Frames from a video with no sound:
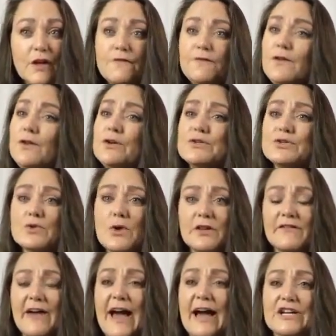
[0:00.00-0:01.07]
full control
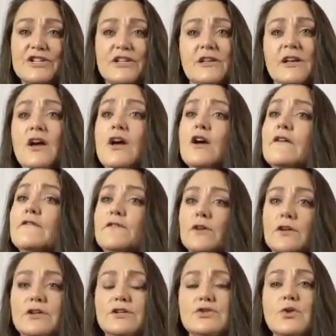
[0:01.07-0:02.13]
of action,
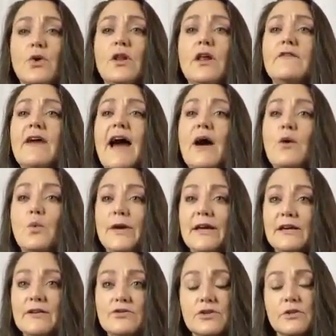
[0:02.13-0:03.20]
full control of how we
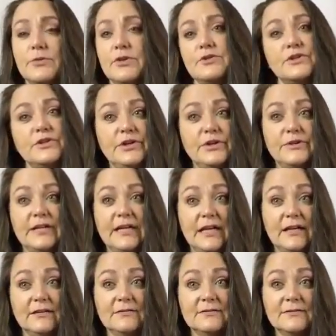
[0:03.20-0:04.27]
contribute to
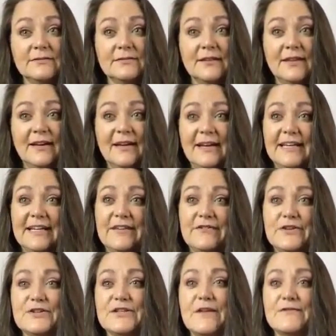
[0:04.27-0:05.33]
unity. Give
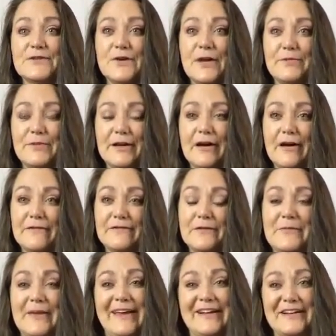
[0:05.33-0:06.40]
yourselves a great big hug
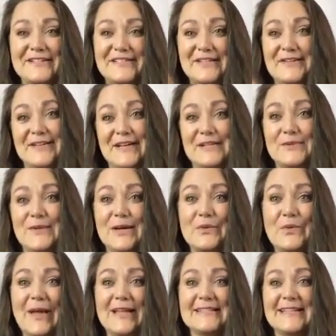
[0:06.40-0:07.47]
from me, and I'll see you next week,
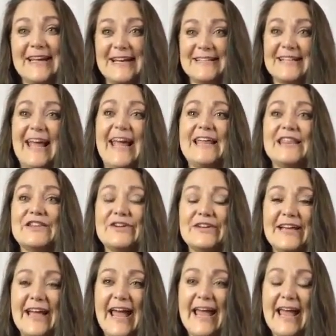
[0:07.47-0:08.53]
Wednesdays,
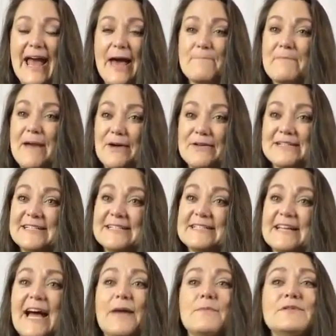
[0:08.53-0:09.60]
8:30 a.m. Mountain
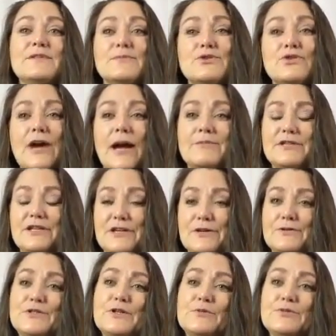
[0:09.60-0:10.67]
Time. Subscribe to the
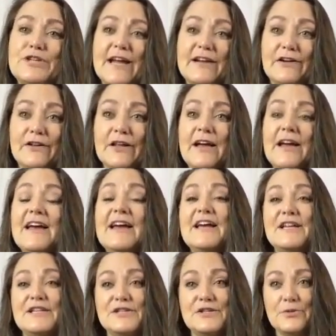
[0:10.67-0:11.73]
YouTube channel
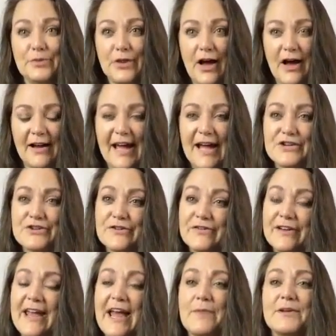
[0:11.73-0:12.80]
and to the blog at
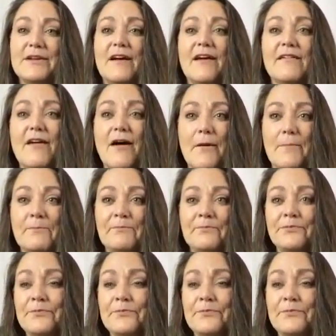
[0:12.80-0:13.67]
tiffanyhammond.com.